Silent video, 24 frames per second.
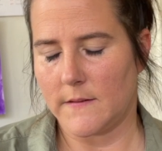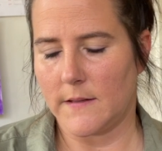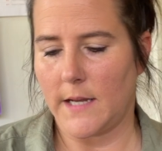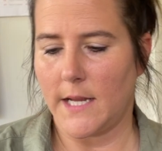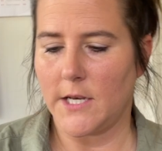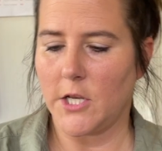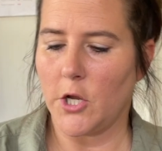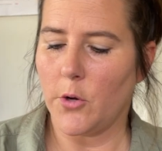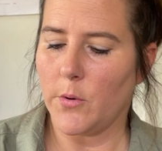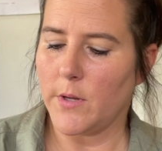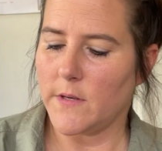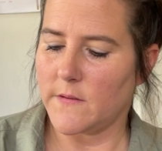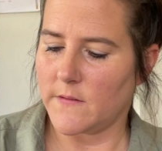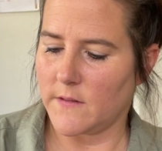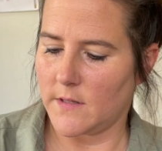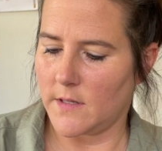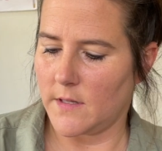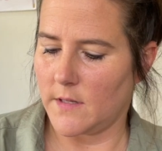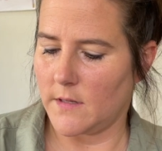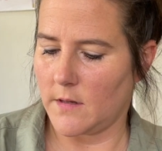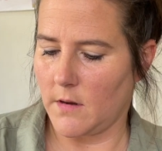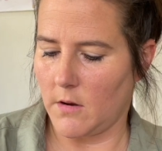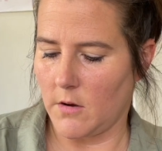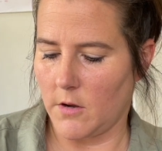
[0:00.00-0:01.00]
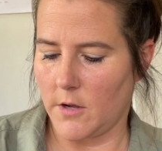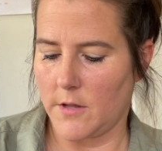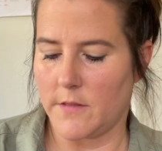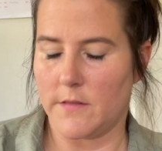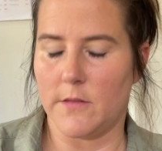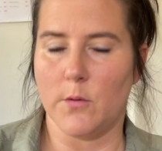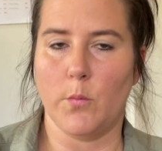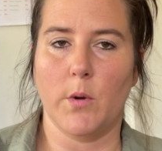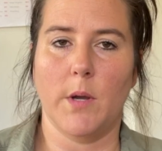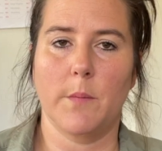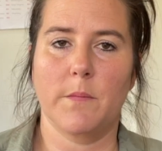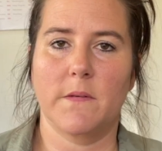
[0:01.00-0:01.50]
And I know it did on
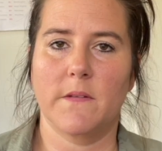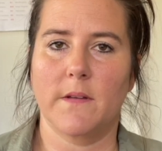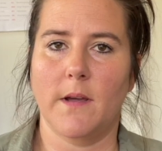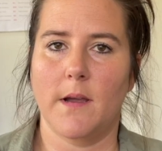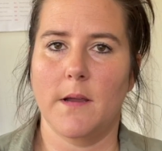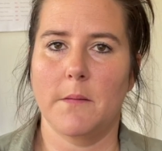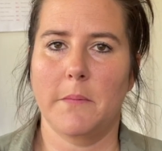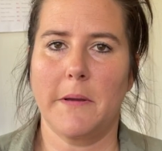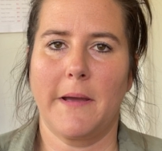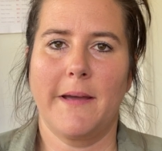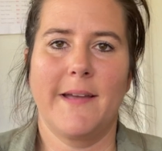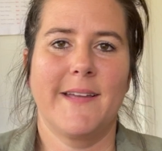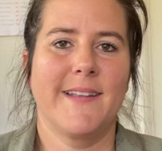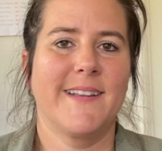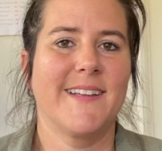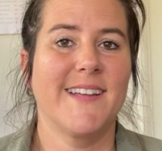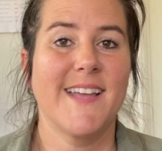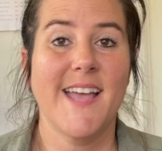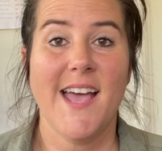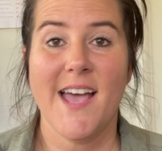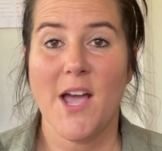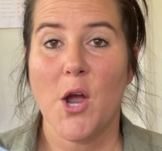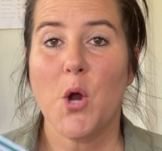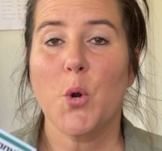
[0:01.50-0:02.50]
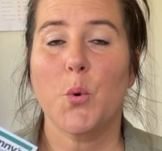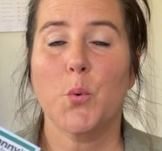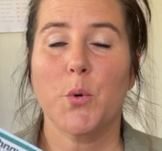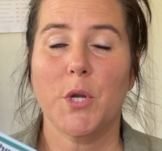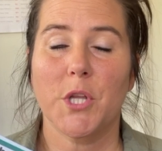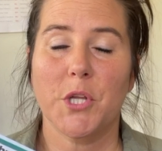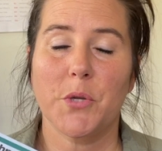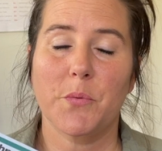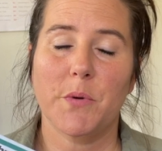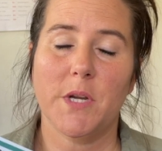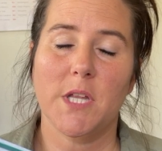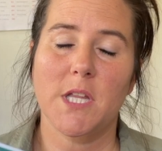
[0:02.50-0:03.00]
the website.
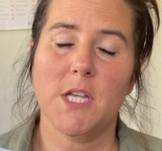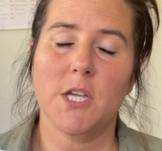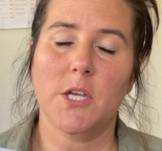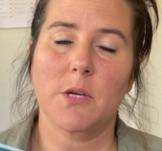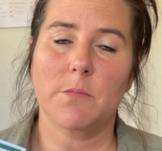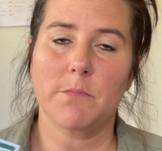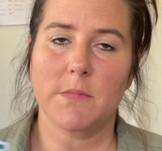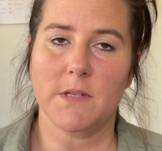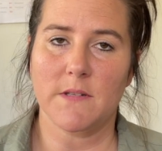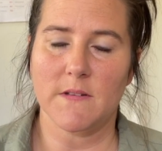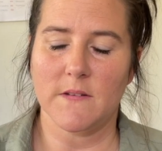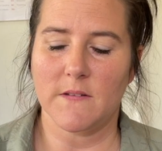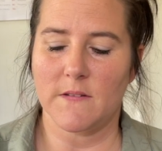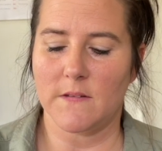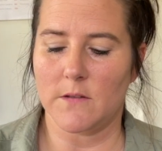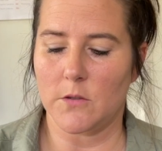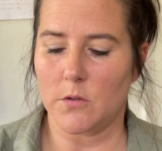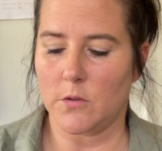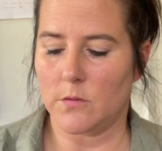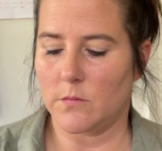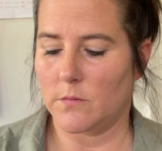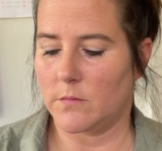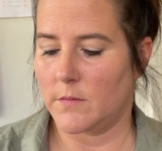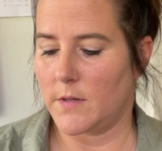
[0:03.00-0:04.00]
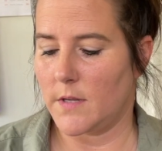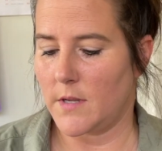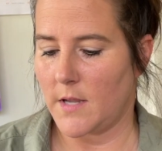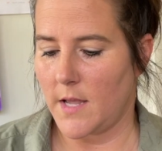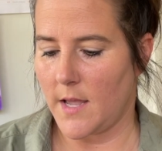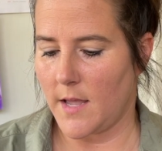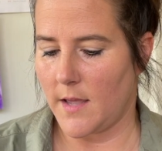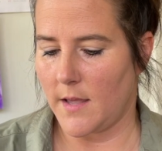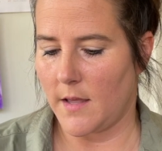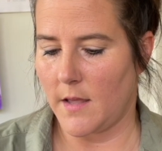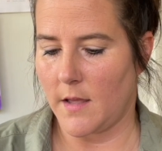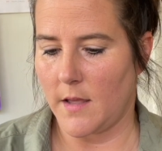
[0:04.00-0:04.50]
Really, really good medicinal
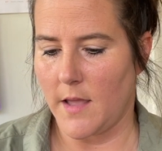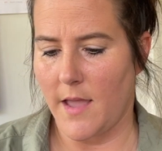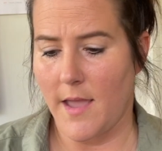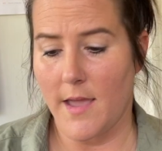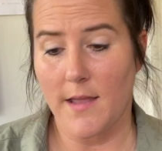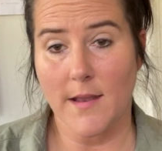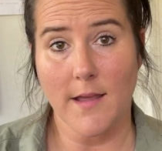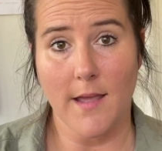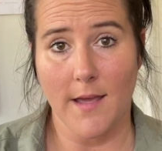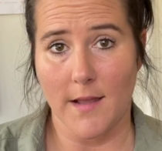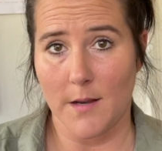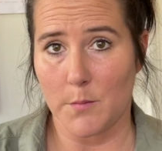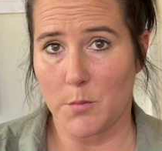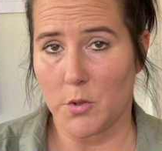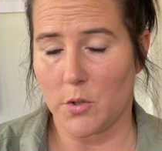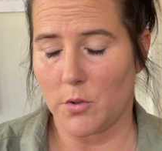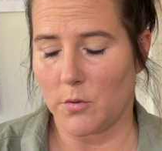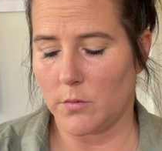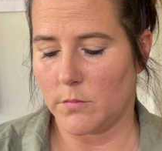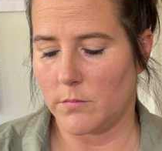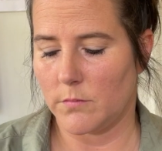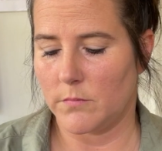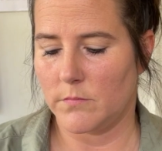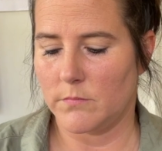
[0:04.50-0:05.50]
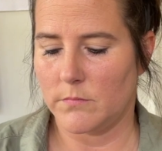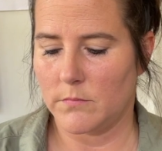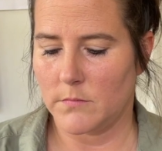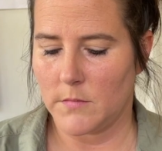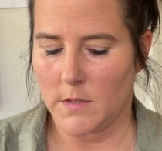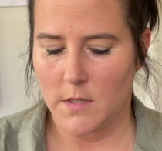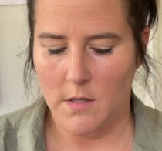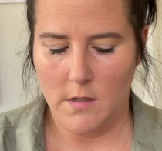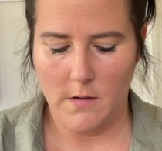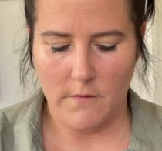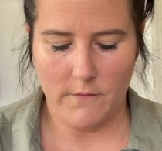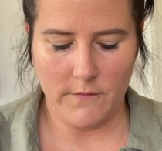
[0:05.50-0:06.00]
and edible
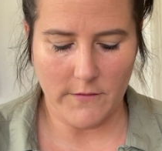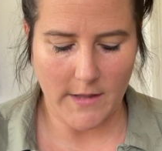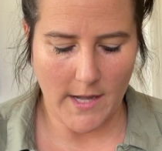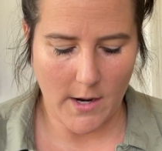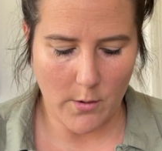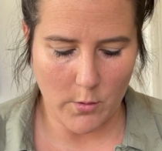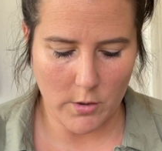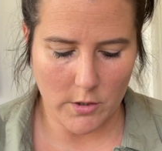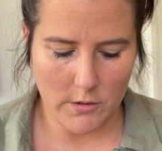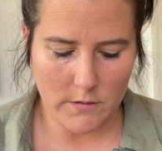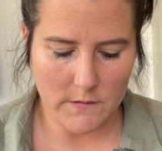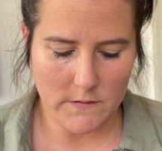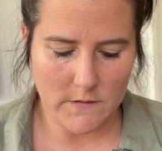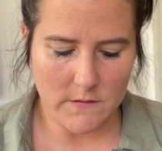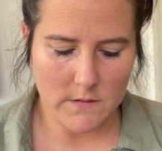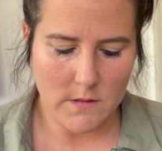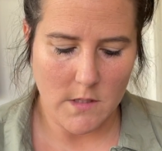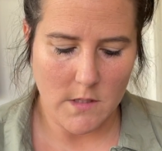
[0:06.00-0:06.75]
flowers.